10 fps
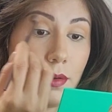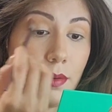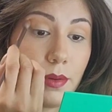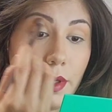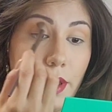
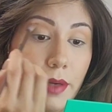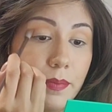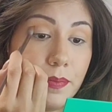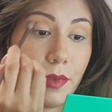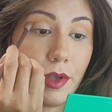Okay,
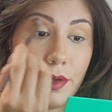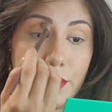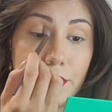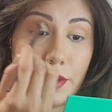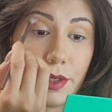
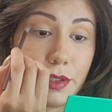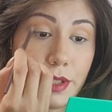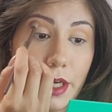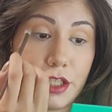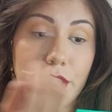so there's
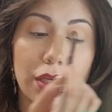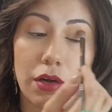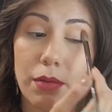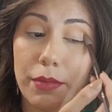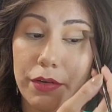that shade
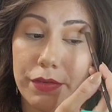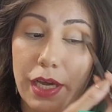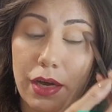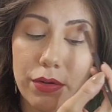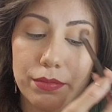all buffed
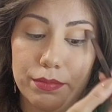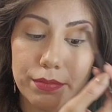out.